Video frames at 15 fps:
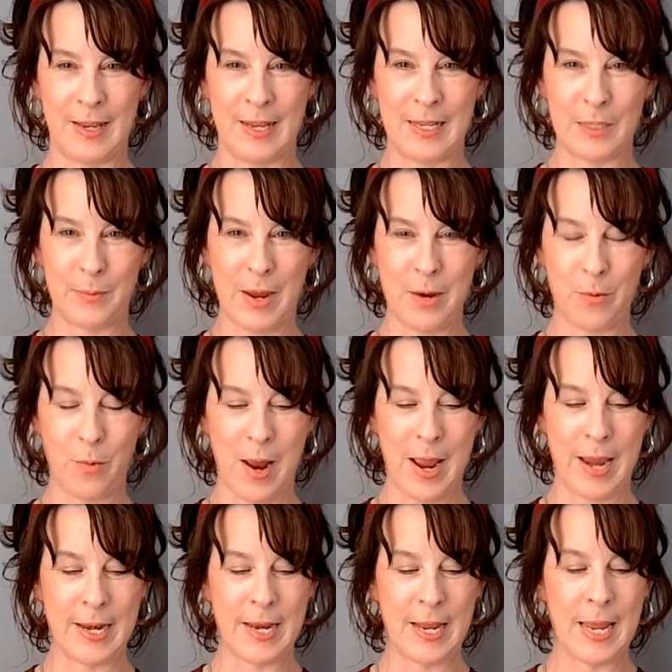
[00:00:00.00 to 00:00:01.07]
It's my
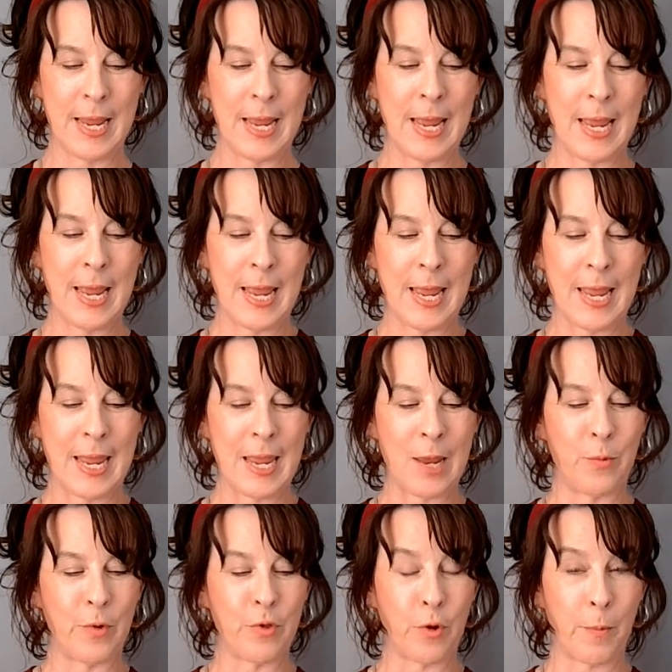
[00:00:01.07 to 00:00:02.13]
right.
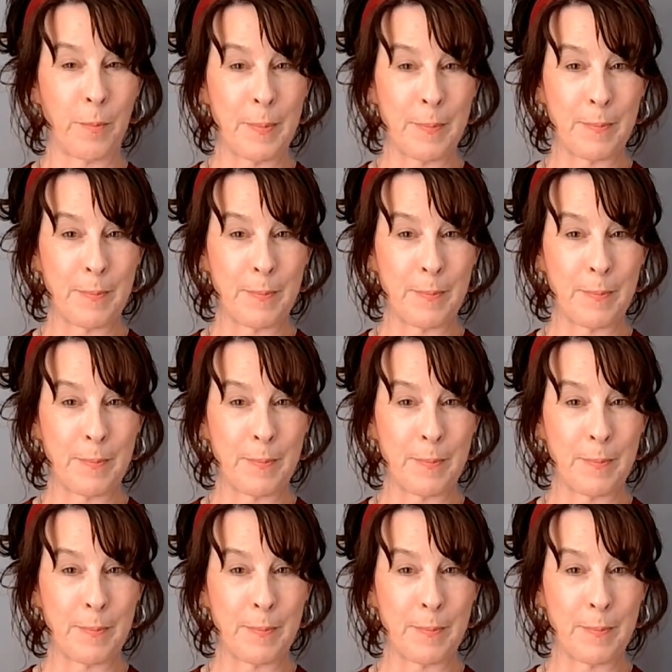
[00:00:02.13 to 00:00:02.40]
And with your